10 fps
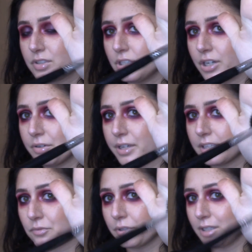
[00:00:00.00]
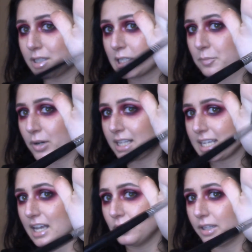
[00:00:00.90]
you know, it really spreads
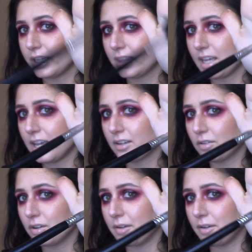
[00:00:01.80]
out like that.